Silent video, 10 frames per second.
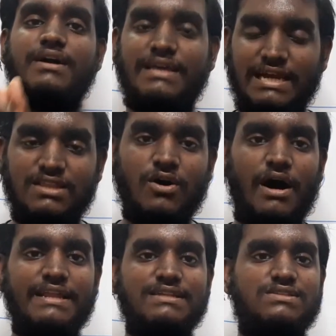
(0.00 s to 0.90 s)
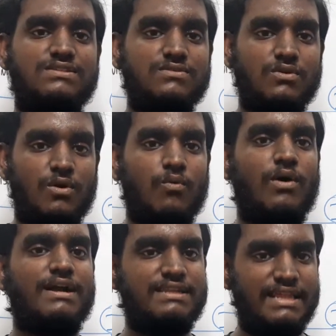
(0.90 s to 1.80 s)
get the audience to know
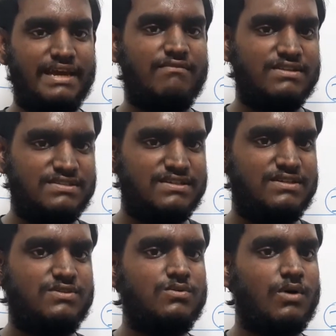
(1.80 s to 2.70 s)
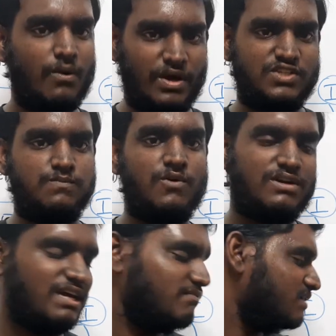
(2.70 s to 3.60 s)
what they have listened to once more
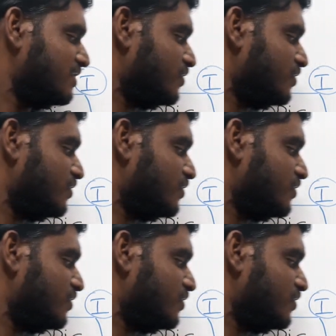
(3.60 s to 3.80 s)
time.